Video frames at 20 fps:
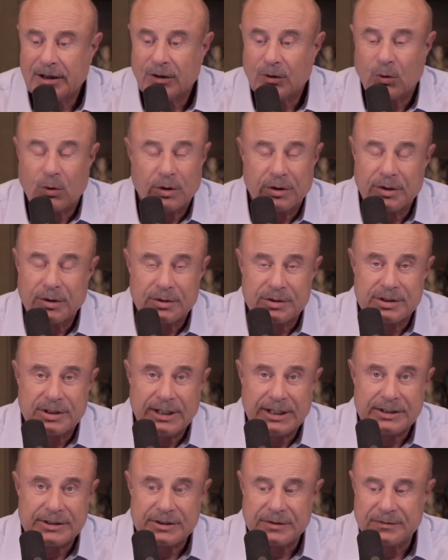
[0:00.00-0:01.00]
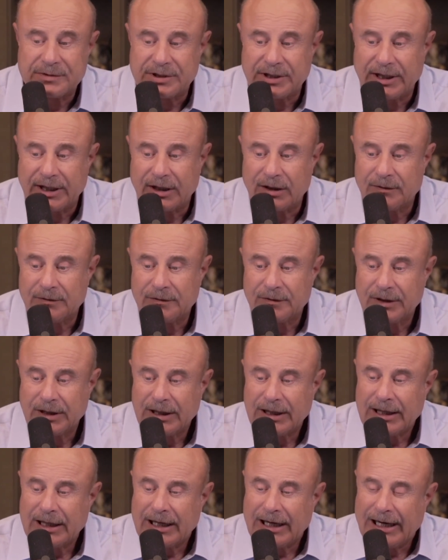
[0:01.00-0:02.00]
or their sense of self,
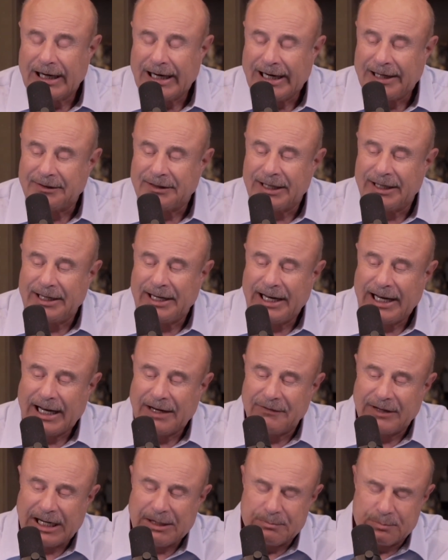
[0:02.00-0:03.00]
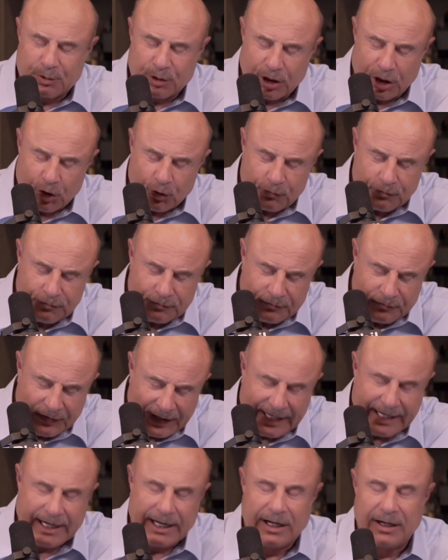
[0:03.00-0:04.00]
and they have a
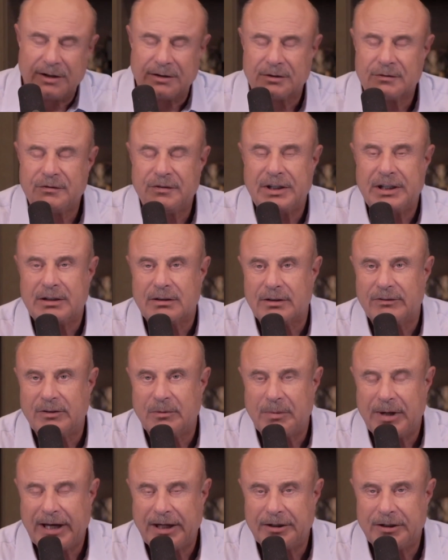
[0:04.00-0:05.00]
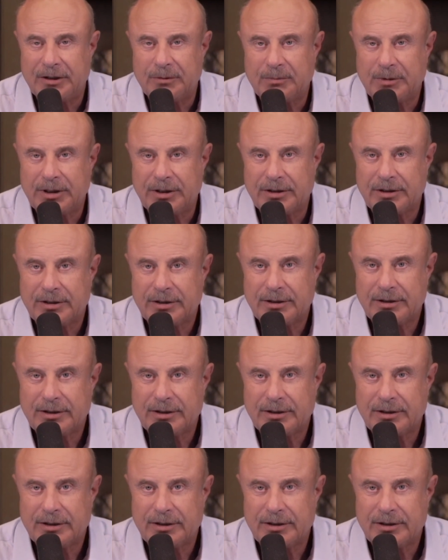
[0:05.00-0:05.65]
profound fear of abandonment.